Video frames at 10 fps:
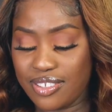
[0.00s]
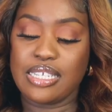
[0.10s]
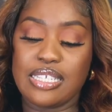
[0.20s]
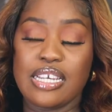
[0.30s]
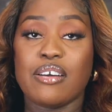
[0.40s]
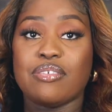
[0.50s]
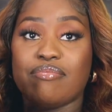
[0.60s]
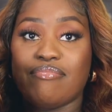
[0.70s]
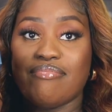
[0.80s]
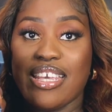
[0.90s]
This is
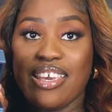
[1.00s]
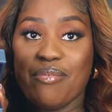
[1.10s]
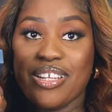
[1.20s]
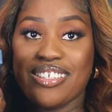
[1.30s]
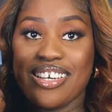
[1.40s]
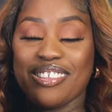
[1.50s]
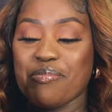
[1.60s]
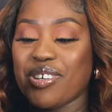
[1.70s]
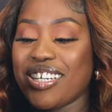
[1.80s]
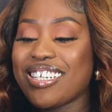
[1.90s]
how it came inside
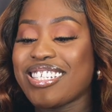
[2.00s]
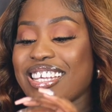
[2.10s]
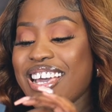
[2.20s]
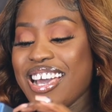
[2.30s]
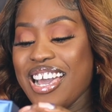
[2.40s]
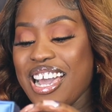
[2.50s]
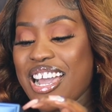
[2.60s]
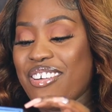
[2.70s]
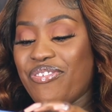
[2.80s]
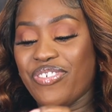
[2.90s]
the box.
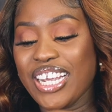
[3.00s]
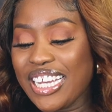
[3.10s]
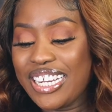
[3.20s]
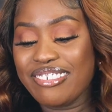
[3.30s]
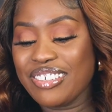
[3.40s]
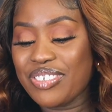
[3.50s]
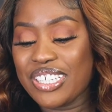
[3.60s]
Very,